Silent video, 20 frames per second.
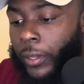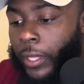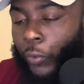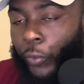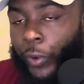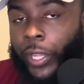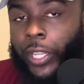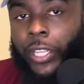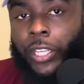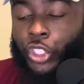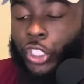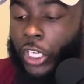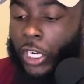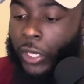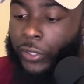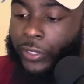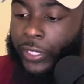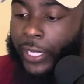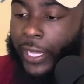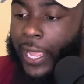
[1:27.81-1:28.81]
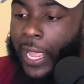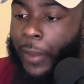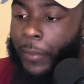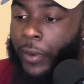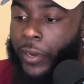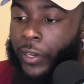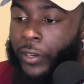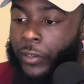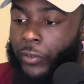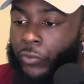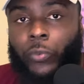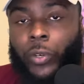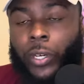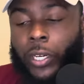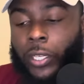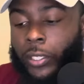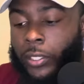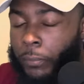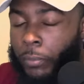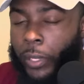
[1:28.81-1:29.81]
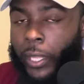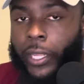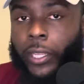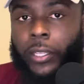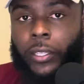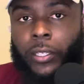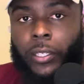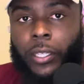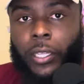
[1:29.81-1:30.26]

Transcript: We should have lost that game in regular play